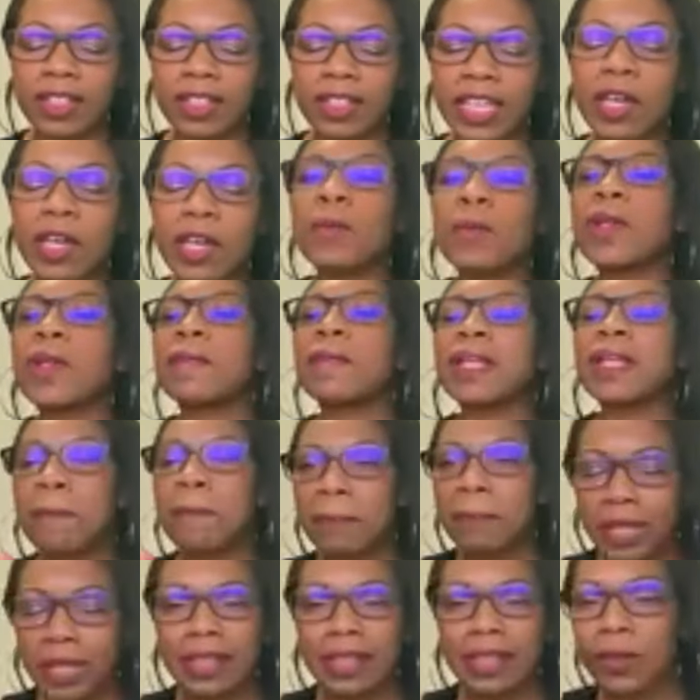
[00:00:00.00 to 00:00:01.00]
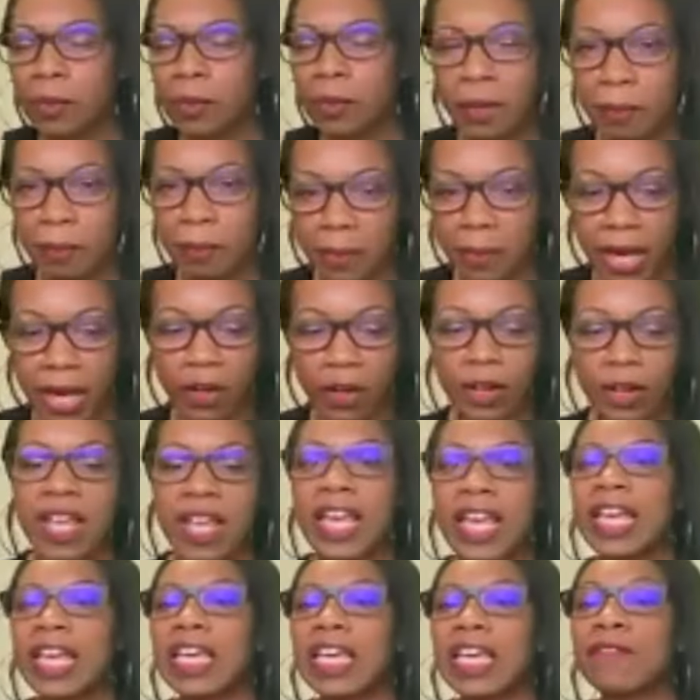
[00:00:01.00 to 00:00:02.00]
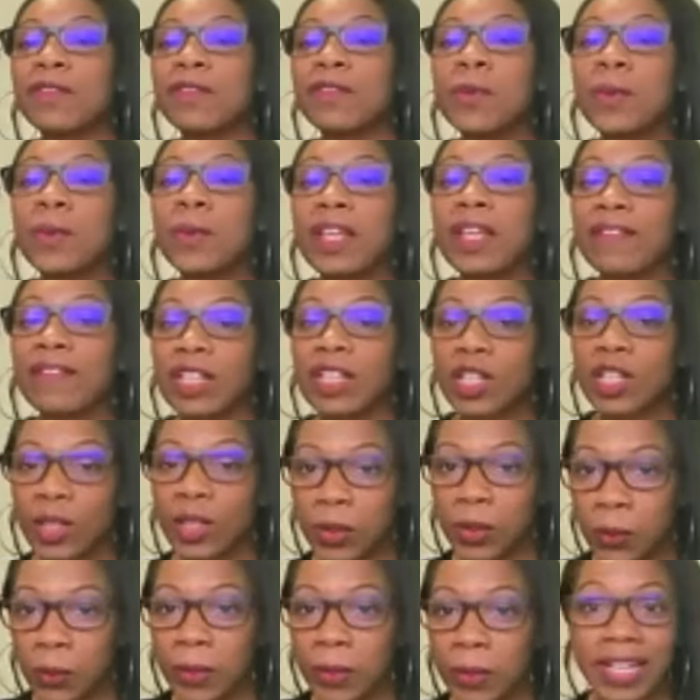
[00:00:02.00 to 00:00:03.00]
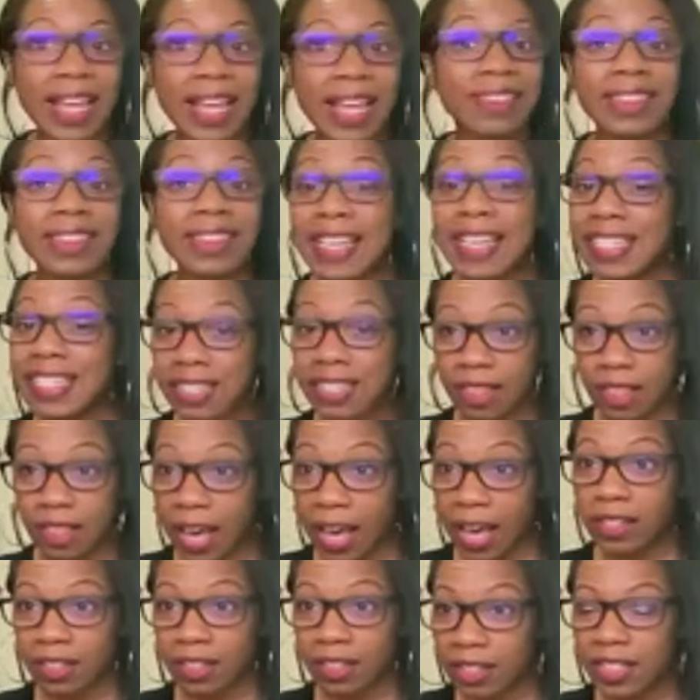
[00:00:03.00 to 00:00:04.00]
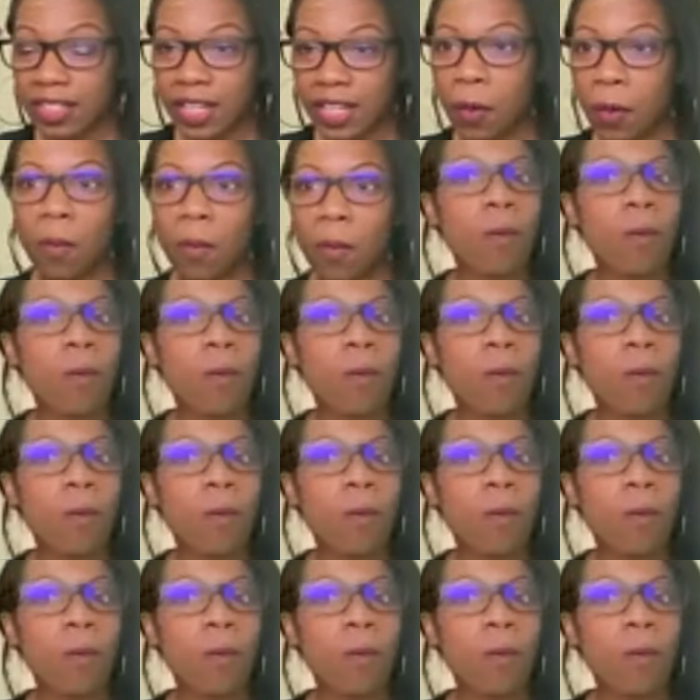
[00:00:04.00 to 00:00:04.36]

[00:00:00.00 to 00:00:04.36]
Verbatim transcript: it would have been a, a, little bit better if you would have included at least that detail.